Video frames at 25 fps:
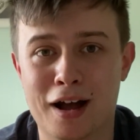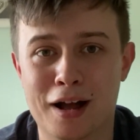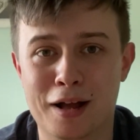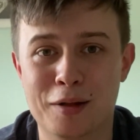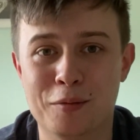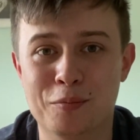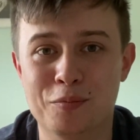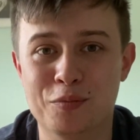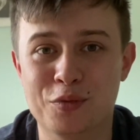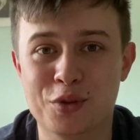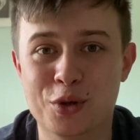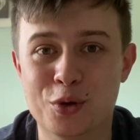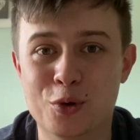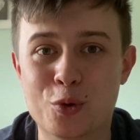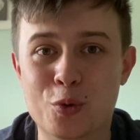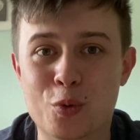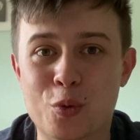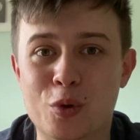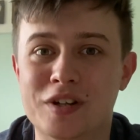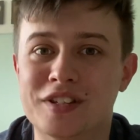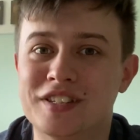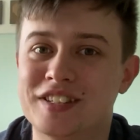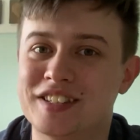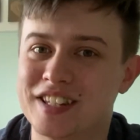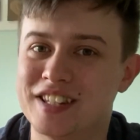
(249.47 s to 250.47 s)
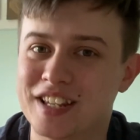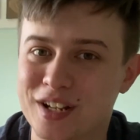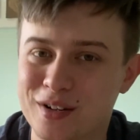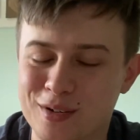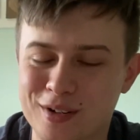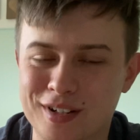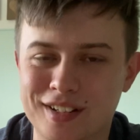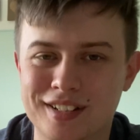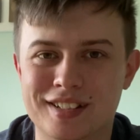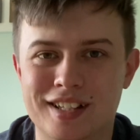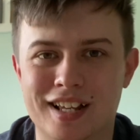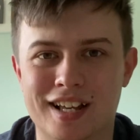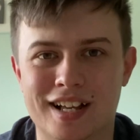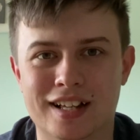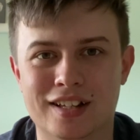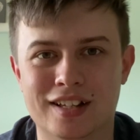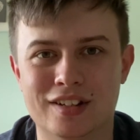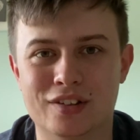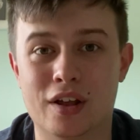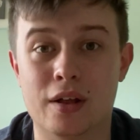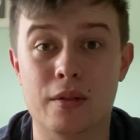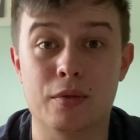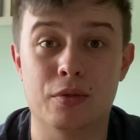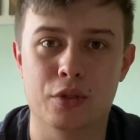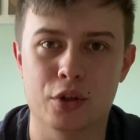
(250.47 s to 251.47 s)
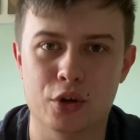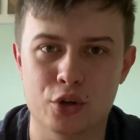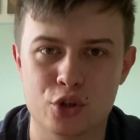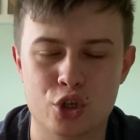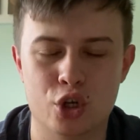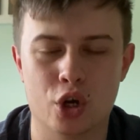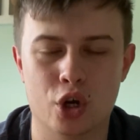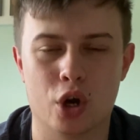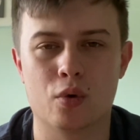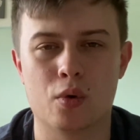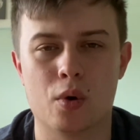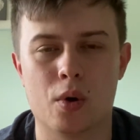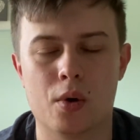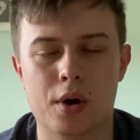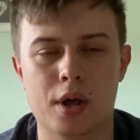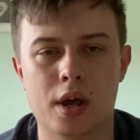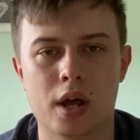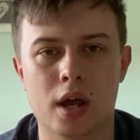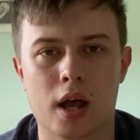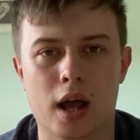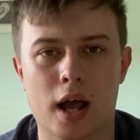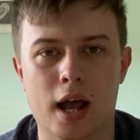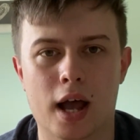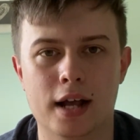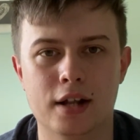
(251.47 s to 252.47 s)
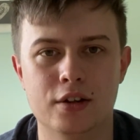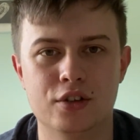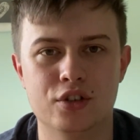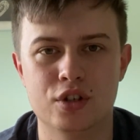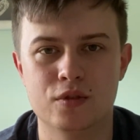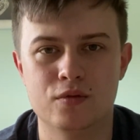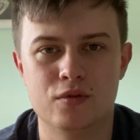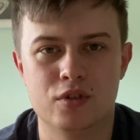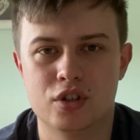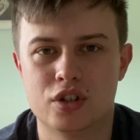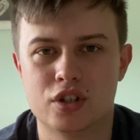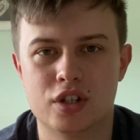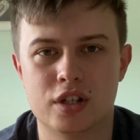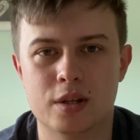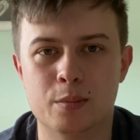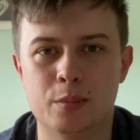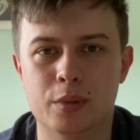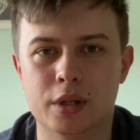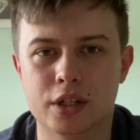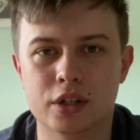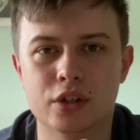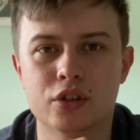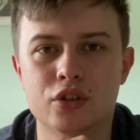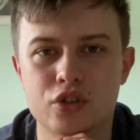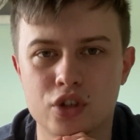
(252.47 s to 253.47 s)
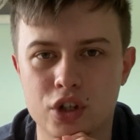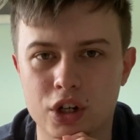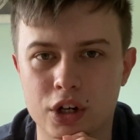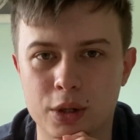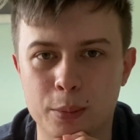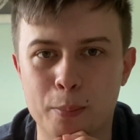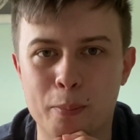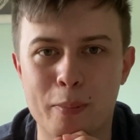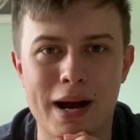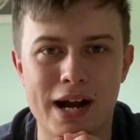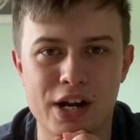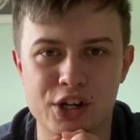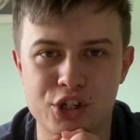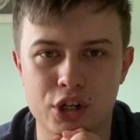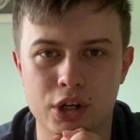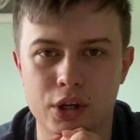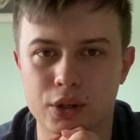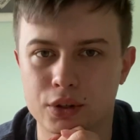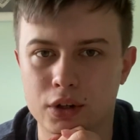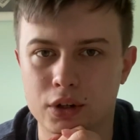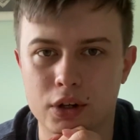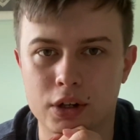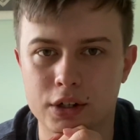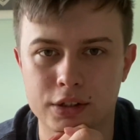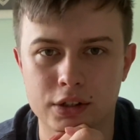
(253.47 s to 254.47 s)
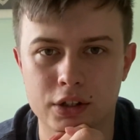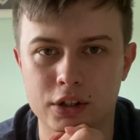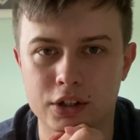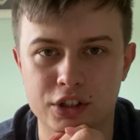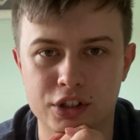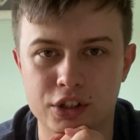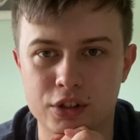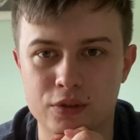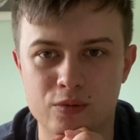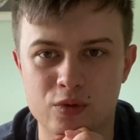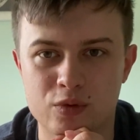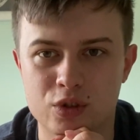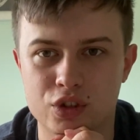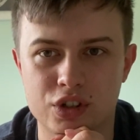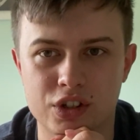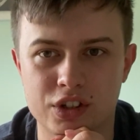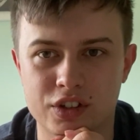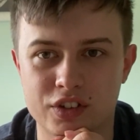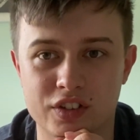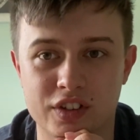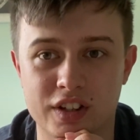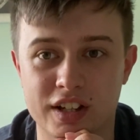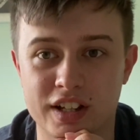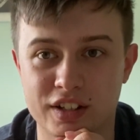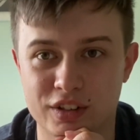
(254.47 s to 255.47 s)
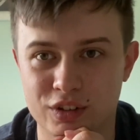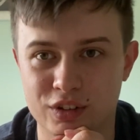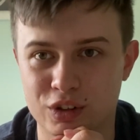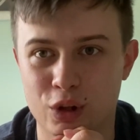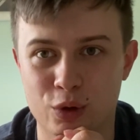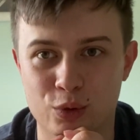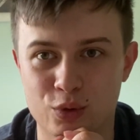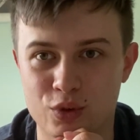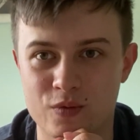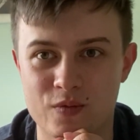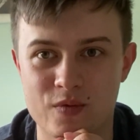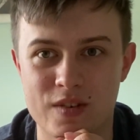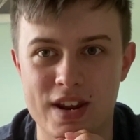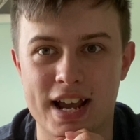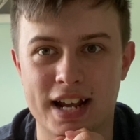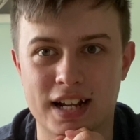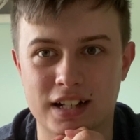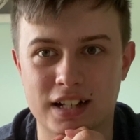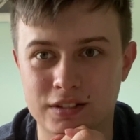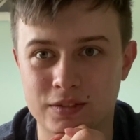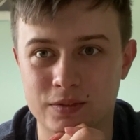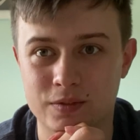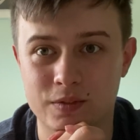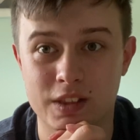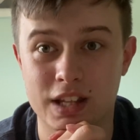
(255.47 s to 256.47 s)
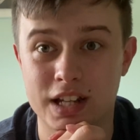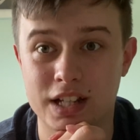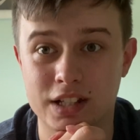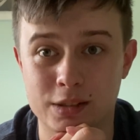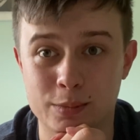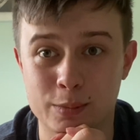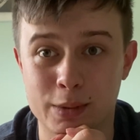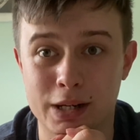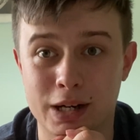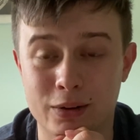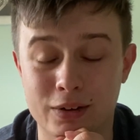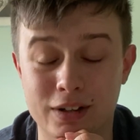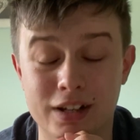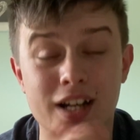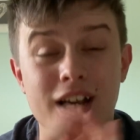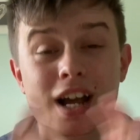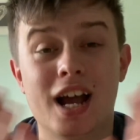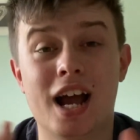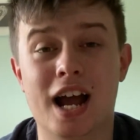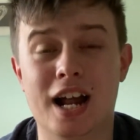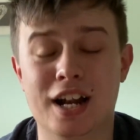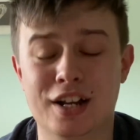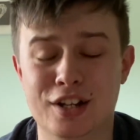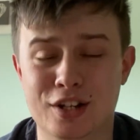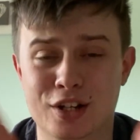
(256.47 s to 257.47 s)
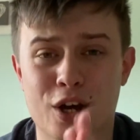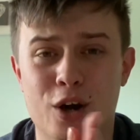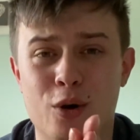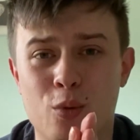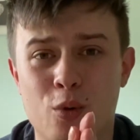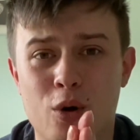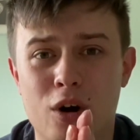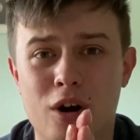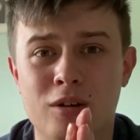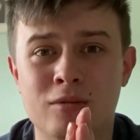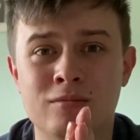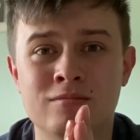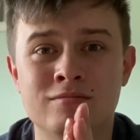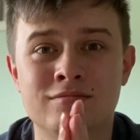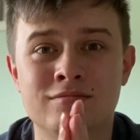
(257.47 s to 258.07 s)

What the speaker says: new series as The Showrunner, and you've just simply just got to bash it online. Like, you've just got to say loads of negative things about it, and you know what,